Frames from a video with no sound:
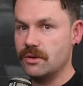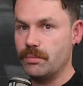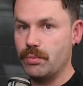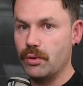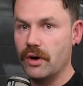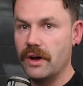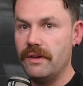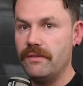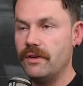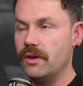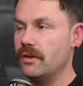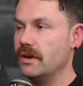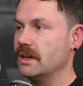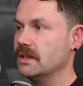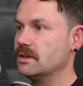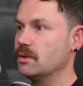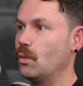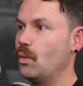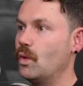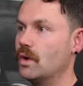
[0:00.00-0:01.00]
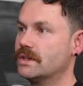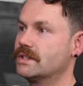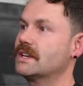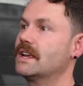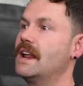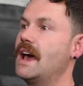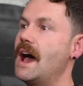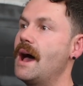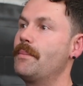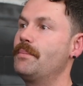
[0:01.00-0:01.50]
a preview into what's
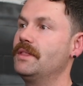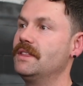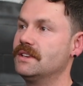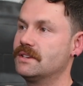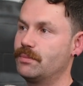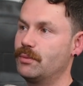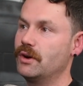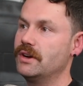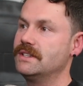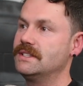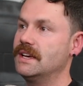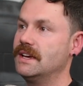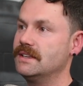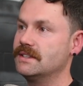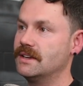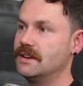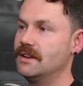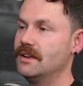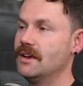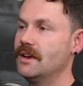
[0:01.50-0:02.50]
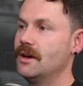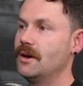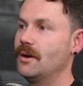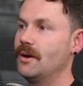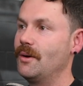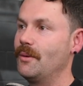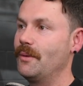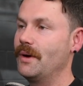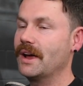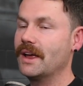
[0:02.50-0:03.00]
going to happen this pre-season.
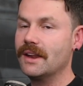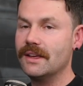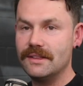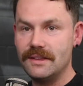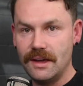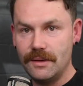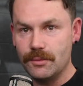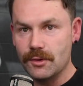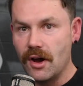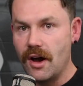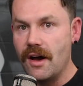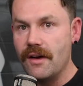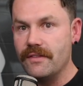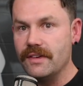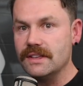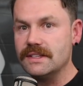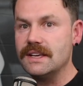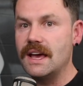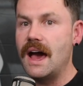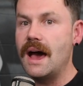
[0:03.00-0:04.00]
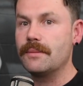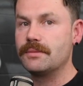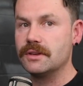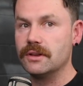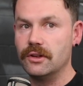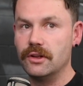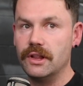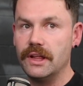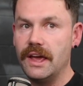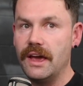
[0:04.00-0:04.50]
We're going to deep dive into
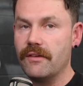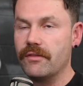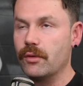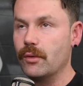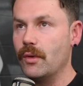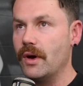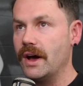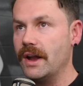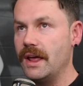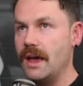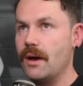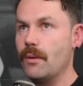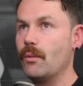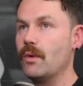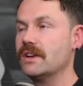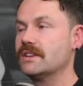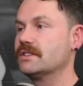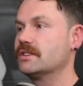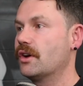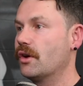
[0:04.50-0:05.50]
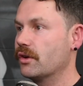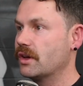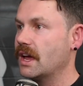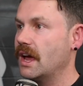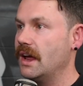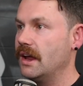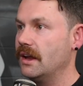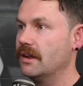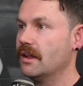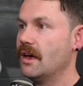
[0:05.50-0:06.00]
absolutely everyone, and we're so
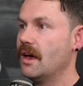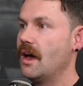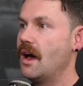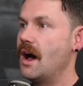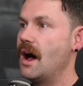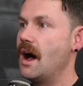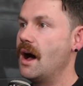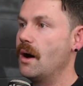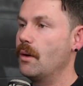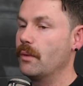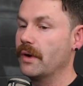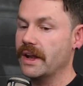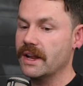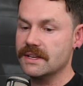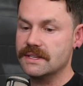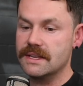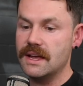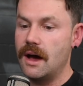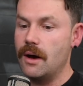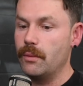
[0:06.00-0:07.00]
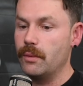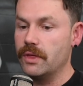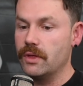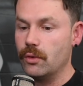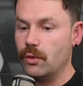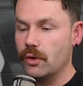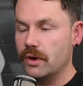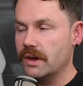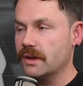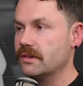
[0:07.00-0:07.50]
keen. We're going to start with the
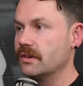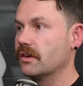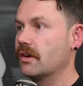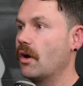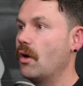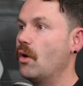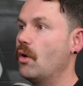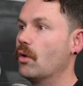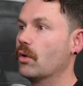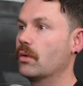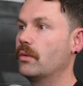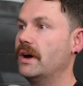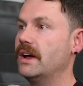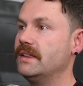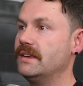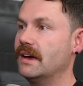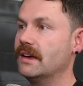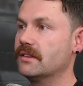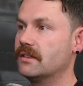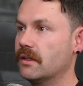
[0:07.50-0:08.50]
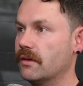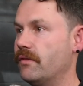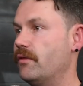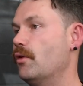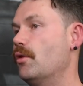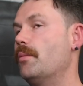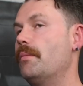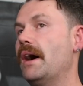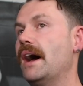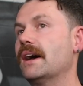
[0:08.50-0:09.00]
hookers and go all the way down to the
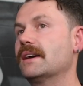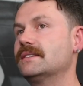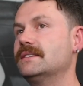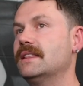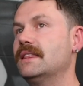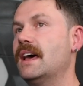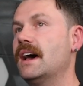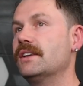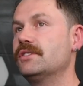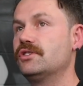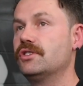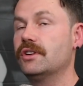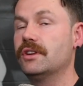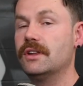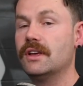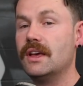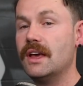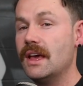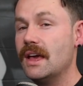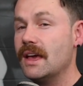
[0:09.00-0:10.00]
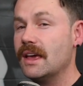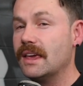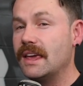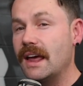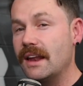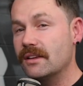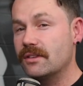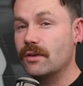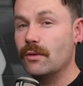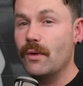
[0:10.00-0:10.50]
fullbacks, and that should
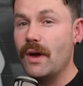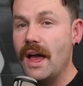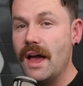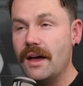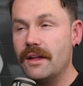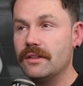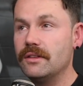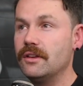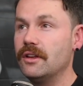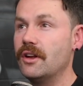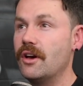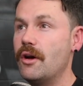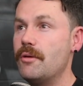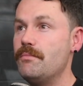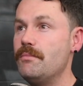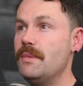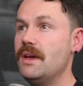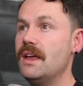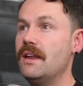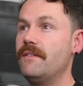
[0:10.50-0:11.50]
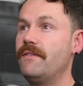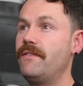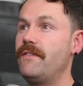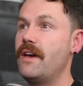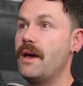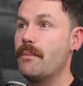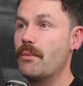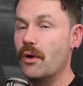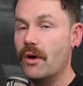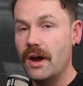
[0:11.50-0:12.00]
get us around,
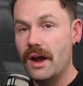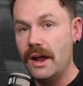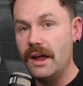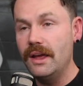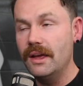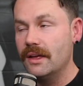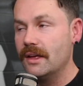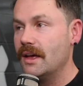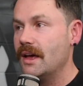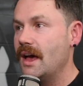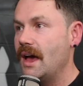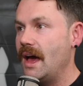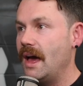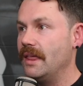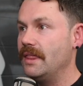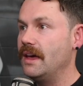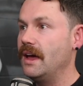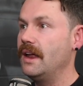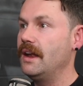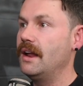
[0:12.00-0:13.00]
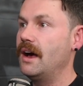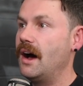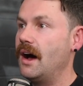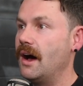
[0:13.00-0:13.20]
mid-February, and then